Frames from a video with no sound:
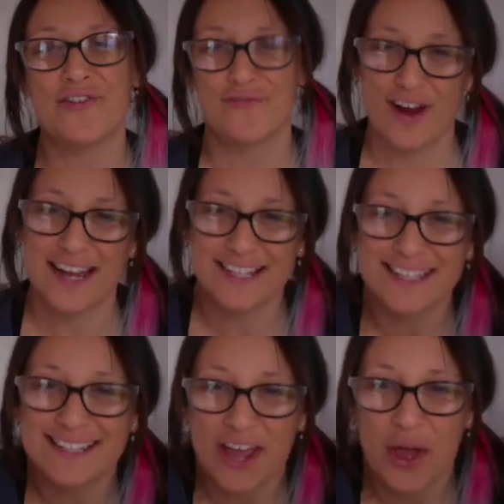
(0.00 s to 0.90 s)

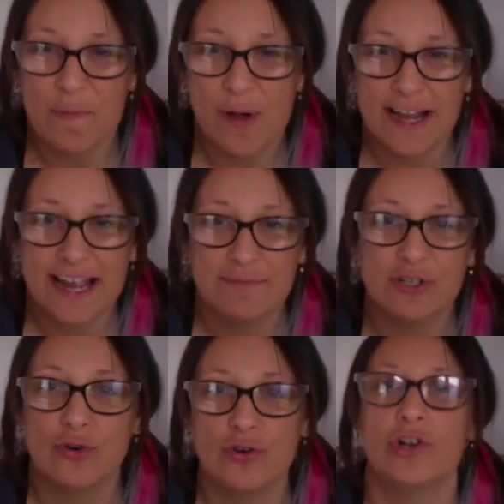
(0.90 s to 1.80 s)
friends. My name's
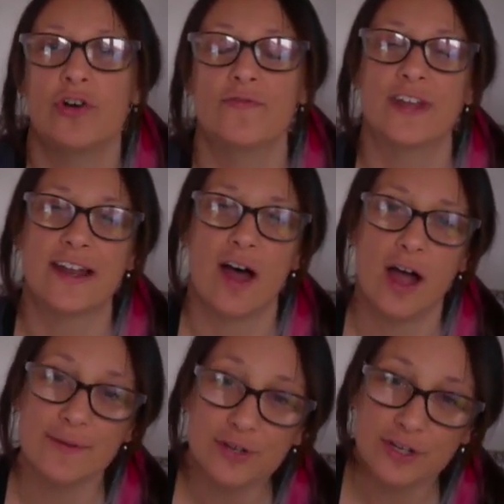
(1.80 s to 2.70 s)
Laura Loft, and
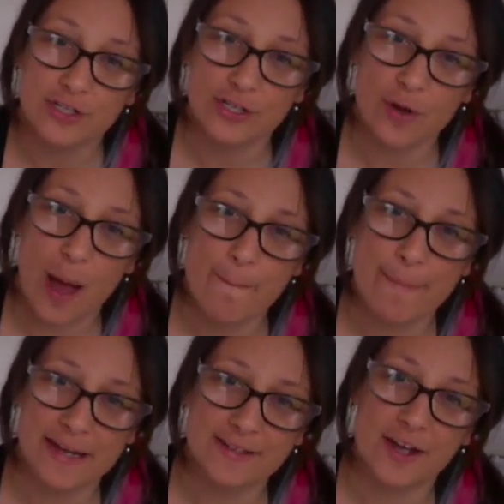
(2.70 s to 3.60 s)
I'm going to do a
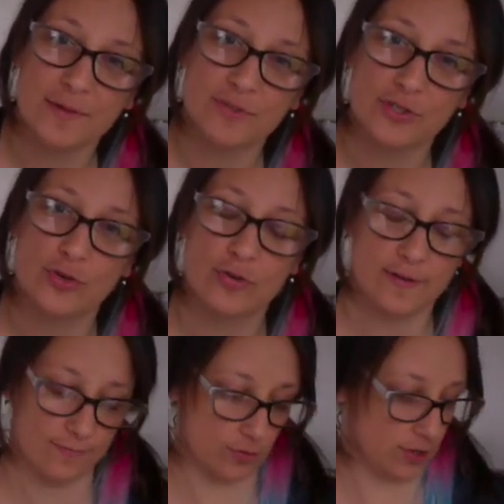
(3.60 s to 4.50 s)
bedtime story
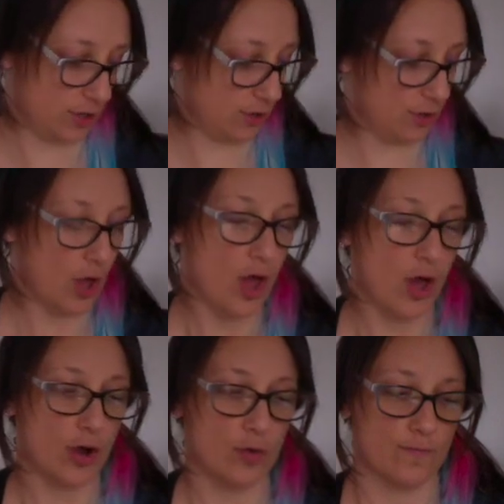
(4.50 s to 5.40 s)
for you
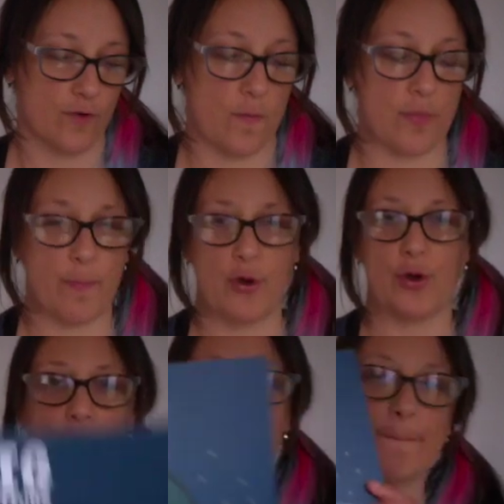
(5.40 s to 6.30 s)
from the
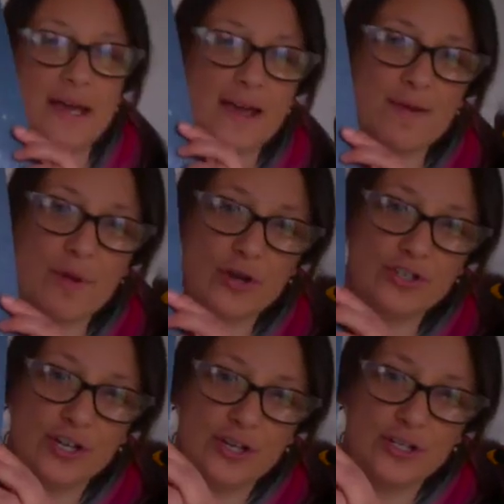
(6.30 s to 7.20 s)
book Big
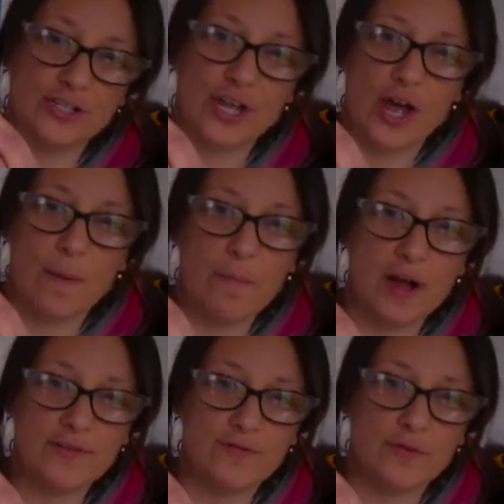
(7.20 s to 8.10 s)
Emotions
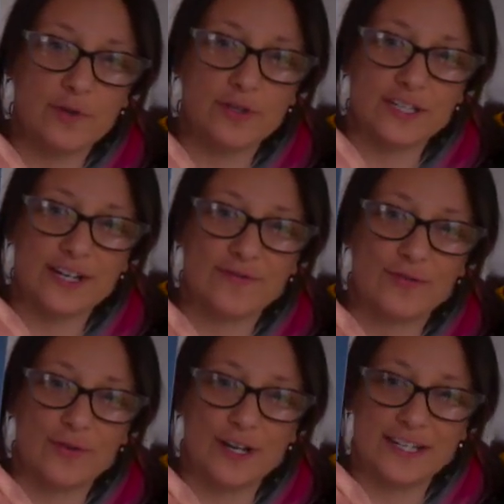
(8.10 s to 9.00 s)
Mindful Music
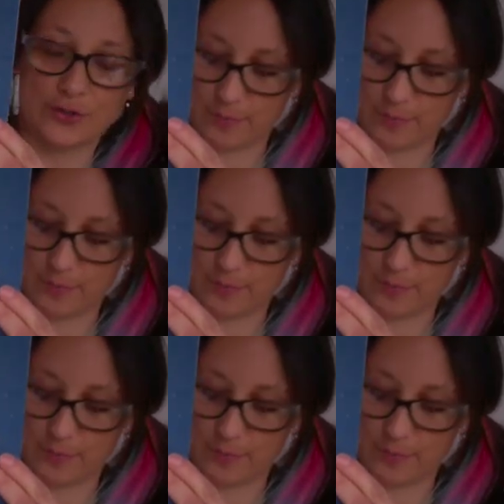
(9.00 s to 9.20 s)
for Little